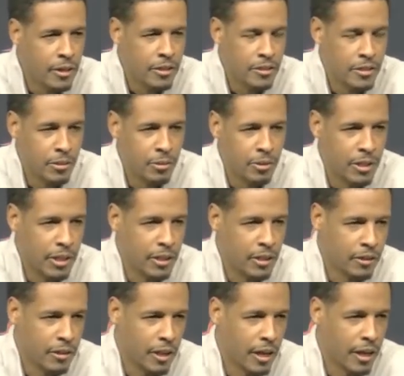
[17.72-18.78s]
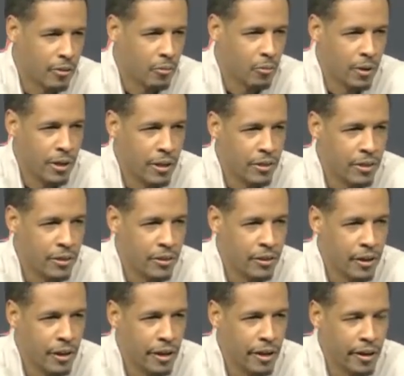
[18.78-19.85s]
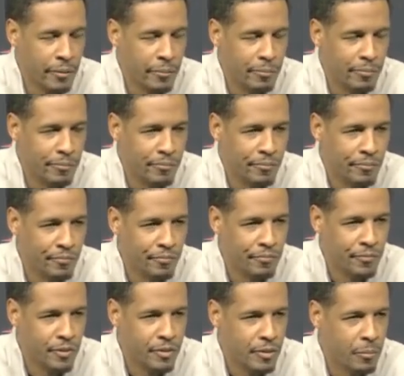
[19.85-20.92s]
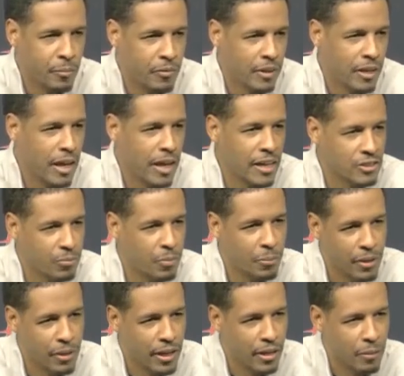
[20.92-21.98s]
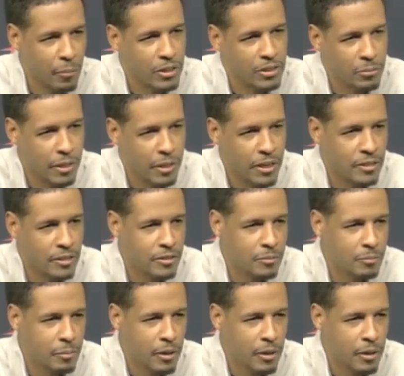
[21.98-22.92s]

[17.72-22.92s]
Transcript: see what they look like with some of the guys who've been playing a bunch of minutes.